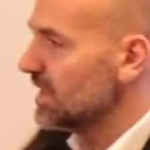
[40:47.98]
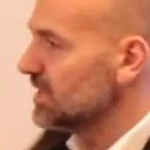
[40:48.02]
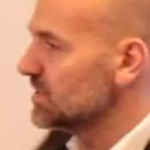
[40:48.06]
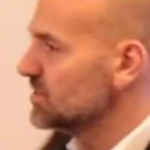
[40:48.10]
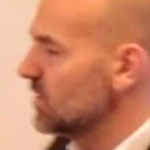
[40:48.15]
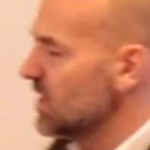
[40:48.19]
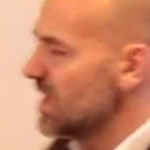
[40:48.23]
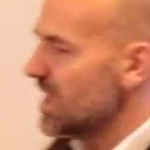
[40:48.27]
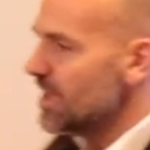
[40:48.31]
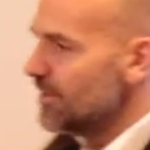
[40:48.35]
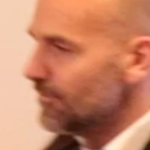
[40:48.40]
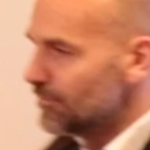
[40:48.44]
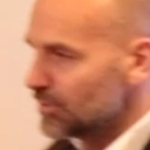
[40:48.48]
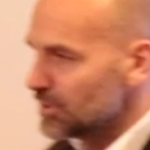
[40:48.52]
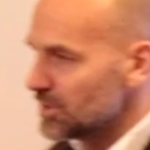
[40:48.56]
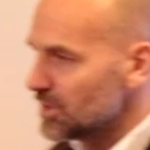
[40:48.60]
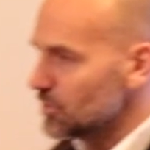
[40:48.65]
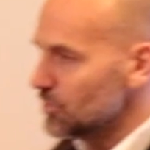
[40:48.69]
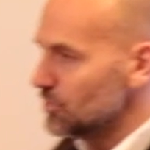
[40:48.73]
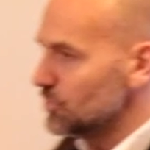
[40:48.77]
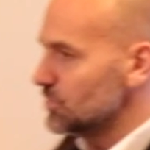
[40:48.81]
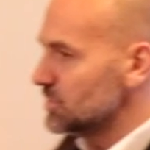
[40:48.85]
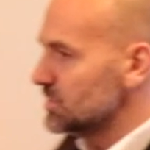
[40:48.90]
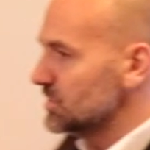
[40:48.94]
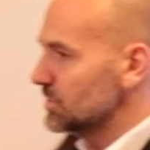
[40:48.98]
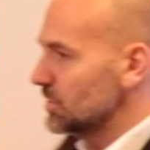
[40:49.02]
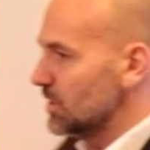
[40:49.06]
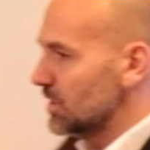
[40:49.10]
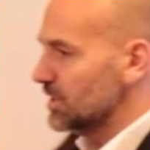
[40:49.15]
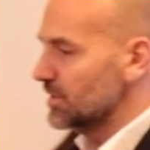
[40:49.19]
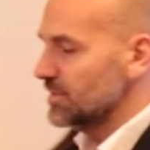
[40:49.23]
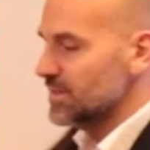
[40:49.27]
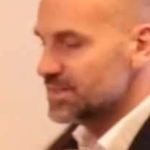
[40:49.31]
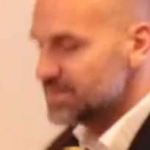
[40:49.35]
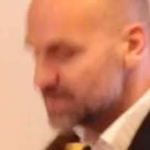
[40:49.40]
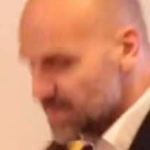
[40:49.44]
okay, so everything you use in
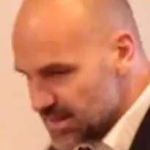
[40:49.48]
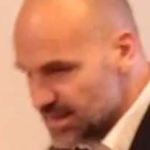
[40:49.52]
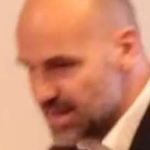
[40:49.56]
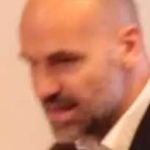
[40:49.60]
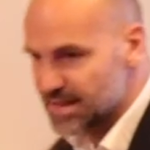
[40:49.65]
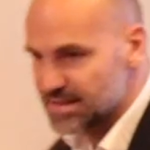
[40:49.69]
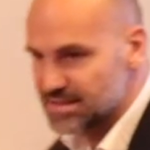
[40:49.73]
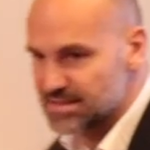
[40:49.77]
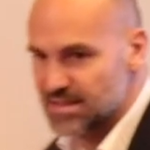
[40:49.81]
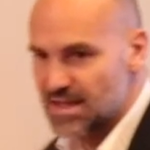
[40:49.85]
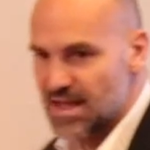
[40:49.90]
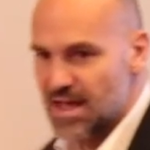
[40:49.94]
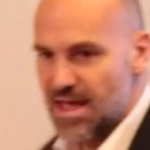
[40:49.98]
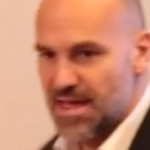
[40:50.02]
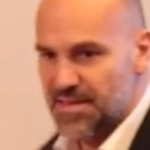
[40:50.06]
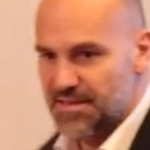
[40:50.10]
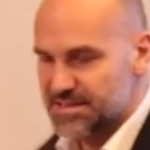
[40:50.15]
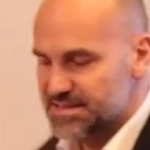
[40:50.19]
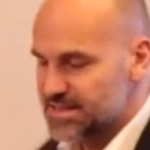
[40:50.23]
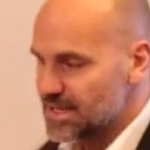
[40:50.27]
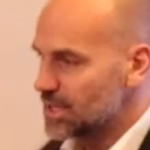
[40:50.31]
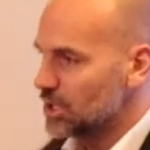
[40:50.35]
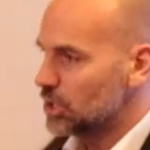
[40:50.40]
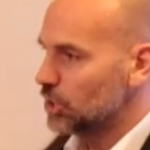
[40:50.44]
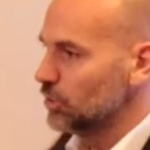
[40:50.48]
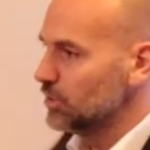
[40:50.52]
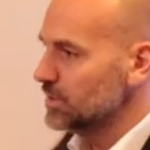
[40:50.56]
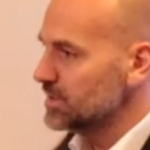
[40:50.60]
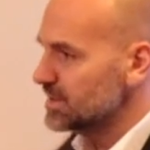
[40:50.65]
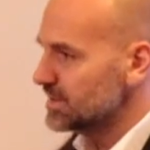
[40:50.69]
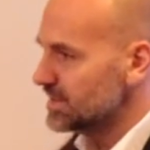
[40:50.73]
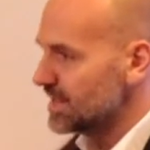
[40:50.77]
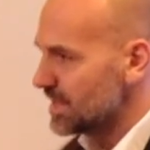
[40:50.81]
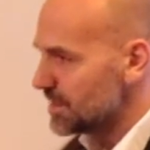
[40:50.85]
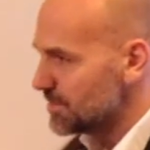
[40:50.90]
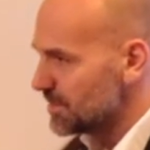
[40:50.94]
Docker, they say yes. They'll say
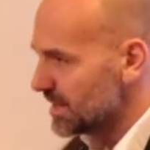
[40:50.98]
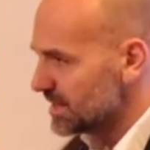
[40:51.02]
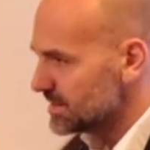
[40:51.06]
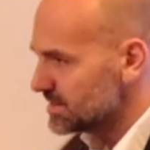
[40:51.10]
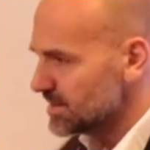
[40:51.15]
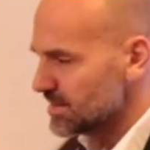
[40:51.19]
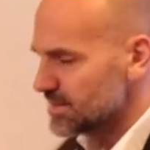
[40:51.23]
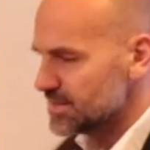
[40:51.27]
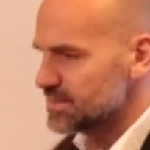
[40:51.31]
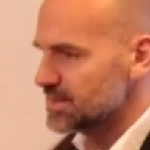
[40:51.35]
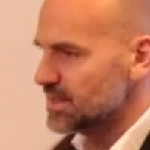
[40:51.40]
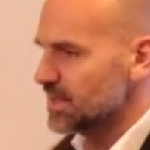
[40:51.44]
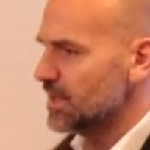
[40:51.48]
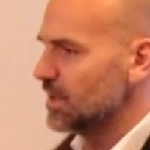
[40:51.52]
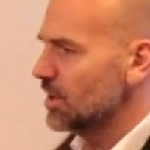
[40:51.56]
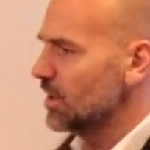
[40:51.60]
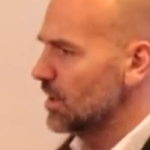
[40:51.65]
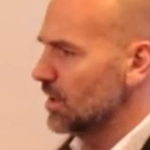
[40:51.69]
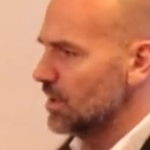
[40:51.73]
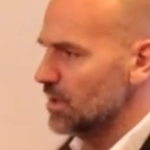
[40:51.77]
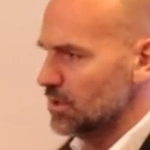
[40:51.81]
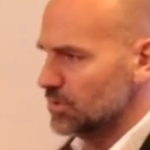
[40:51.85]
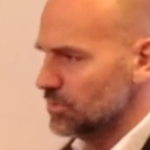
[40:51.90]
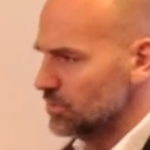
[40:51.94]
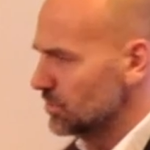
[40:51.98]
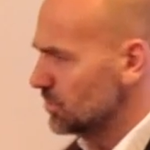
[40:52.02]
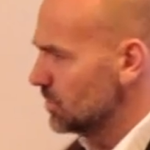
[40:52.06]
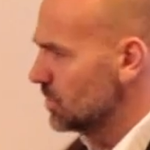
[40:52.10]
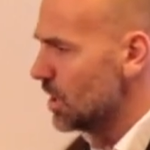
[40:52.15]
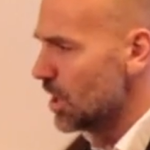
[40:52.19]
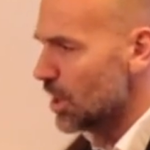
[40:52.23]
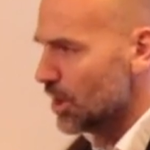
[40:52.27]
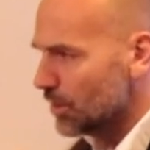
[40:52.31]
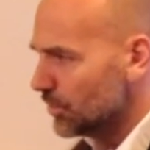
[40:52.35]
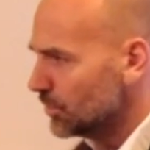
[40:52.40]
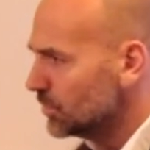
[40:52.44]
including the database, and I'll say
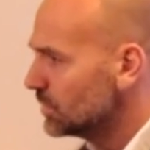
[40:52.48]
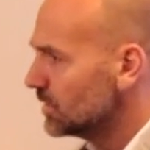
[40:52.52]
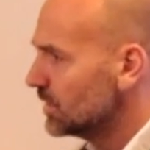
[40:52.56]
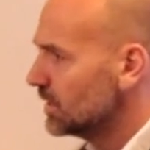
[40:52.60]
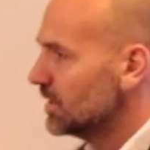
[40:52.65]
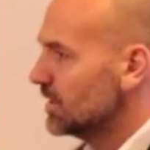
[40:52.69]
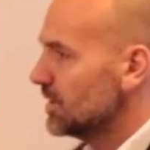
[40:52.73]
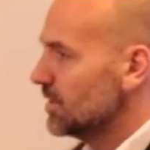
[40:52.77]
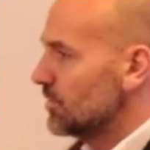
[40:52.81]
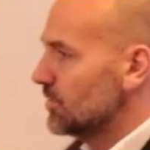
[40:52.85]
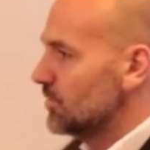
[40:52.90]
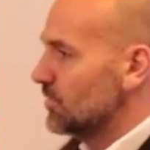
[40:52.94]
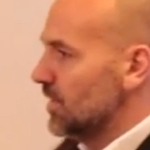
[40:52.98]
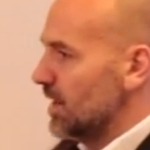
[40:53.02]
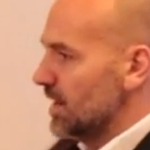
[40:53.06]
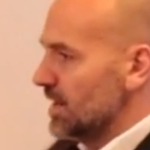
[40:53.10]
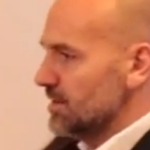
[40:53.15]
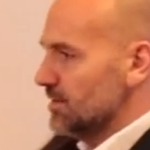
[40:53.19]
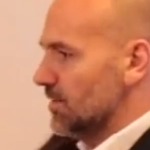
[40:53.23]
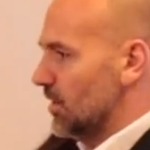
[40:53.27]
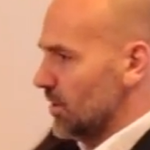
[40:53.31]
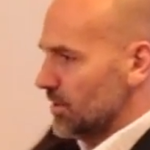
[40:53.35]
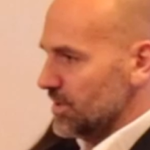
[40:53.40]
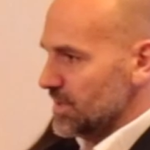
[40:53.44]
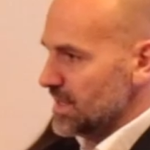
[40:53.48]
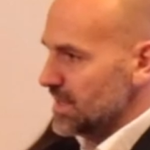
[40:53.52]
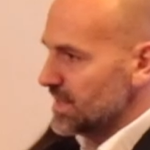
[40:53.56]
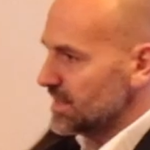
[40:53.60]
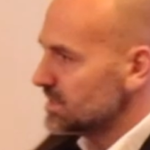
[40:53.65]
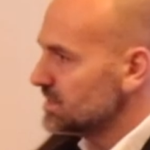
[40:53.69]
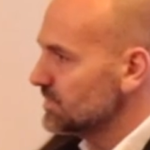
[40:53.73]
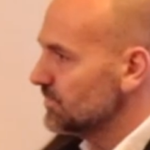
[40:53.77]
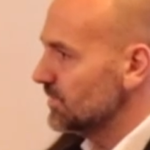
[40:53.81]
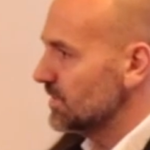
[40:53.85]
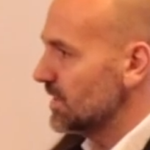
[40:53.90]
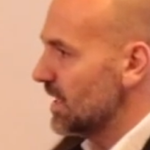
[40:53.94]
no, right?
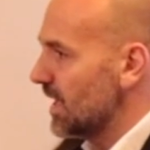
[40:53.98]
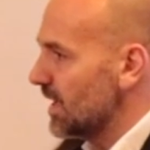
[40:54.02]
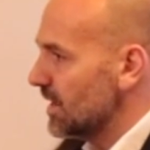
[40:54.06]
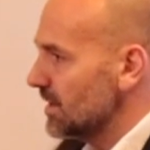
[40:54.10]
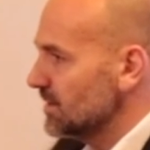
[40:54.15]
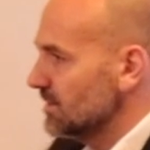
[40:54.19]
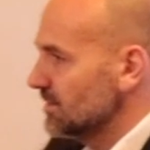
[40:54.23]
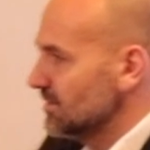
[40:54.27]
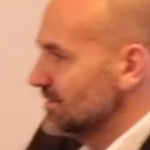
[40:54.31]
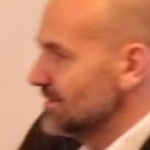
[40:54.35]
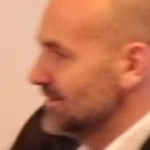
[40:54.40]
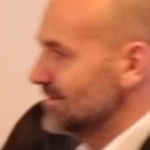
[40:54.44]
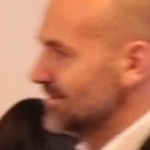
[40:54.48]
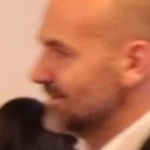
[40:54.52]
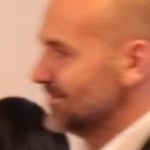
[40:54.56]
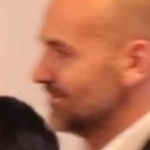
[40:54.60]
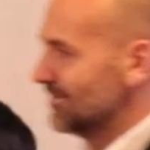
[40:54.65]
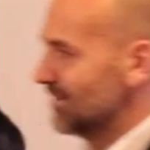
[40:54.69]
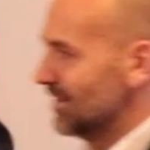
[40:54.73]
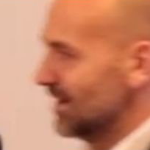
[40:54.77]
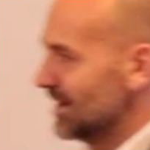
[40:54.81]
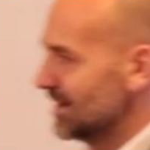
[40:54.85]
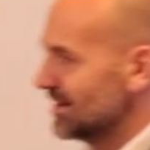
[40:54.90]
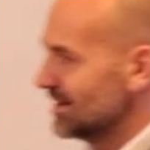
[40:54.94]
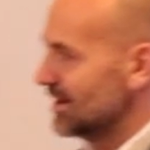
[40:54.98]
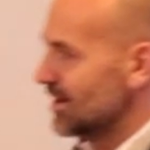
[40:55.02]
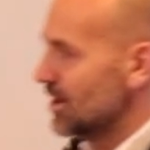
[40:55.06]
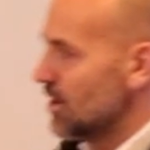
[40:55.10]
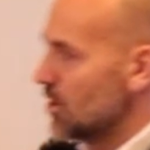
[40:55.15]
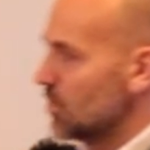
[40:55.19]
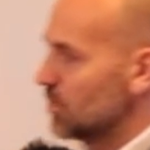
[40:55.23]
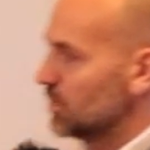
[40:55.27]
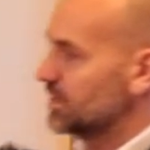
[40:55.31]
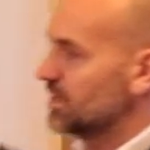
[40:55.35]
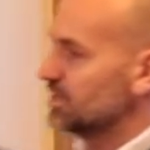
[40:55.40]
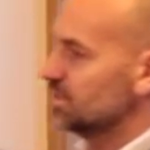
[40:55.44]
RDS for that. Right?
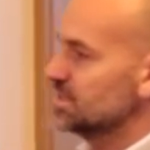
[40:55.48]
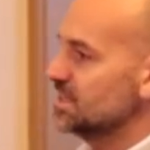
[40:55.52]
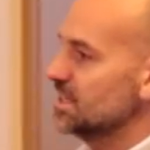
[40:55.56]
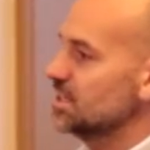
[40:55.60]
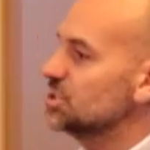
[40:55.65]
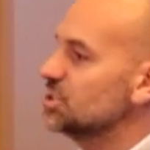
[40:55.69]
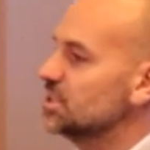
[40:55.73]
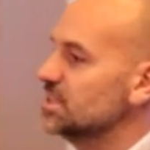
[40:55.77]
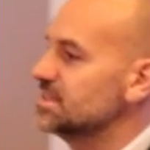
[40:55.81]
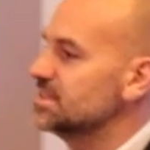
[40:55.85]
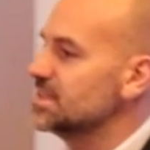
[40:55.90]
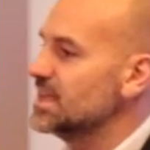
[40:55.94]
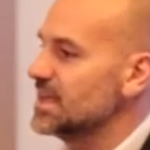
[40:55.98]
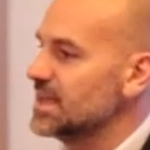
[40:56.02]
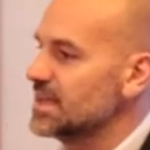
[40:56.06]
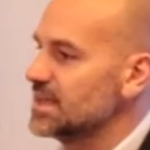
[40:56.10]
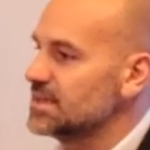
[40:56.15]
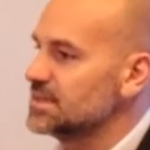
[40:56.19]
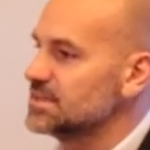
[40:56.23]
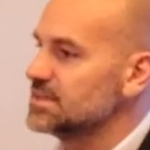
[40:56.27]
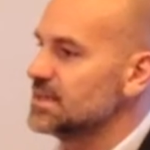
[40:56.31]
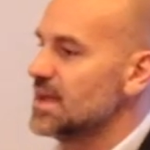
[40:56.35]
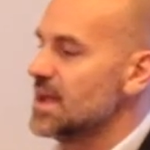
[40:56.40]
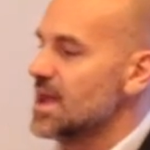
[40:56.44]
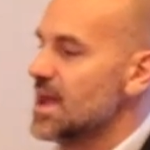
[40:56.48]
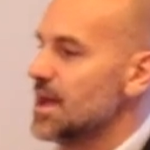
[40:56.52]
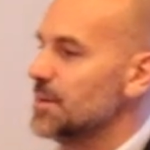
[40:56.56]
What they're essentially saying is,